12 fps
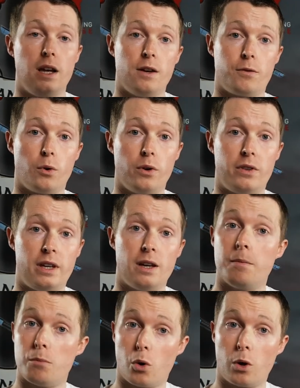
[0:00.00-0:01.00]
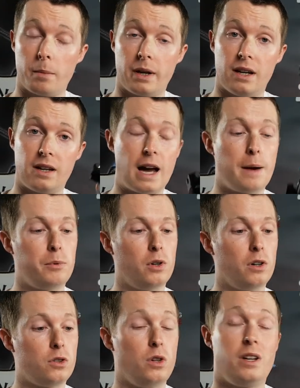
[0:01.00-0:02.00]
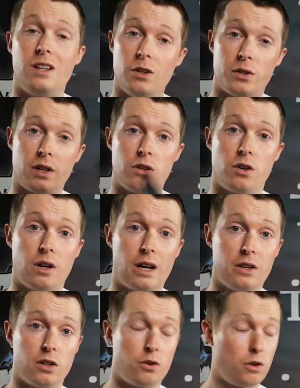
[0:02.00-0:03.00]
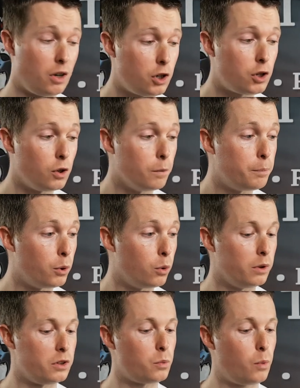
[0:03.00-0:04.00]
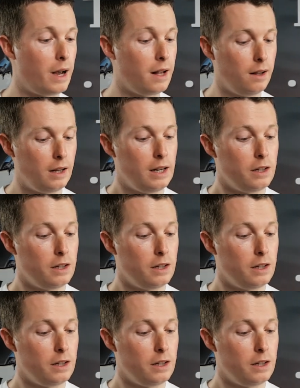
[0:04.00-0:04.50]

for the Mormon adapter, so you can use it as a traditional pole as well.